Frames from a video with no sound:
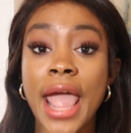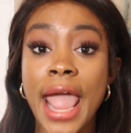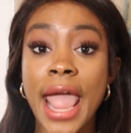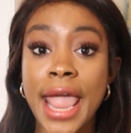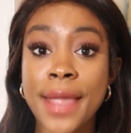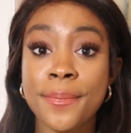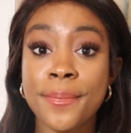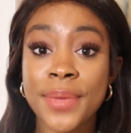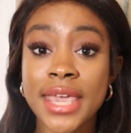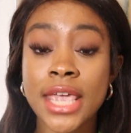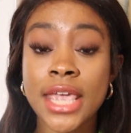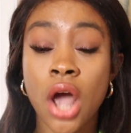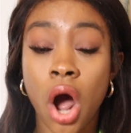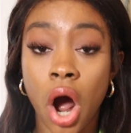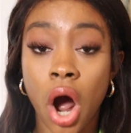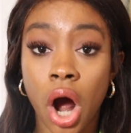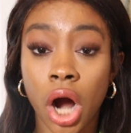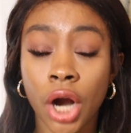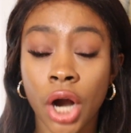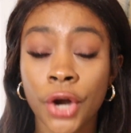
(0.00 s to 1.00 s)

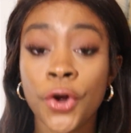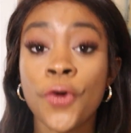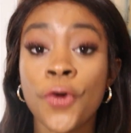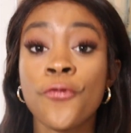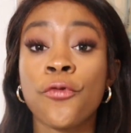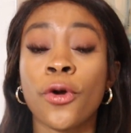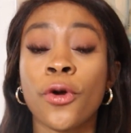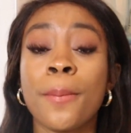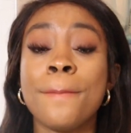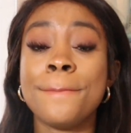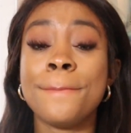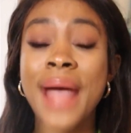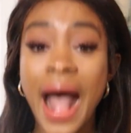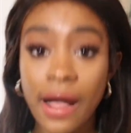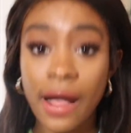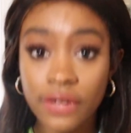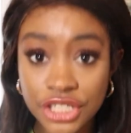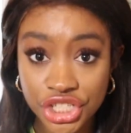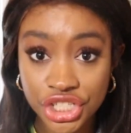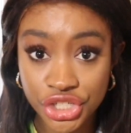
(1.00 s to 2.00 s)
APR for
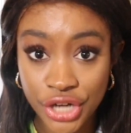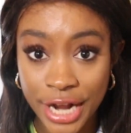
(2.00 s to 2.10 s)
balance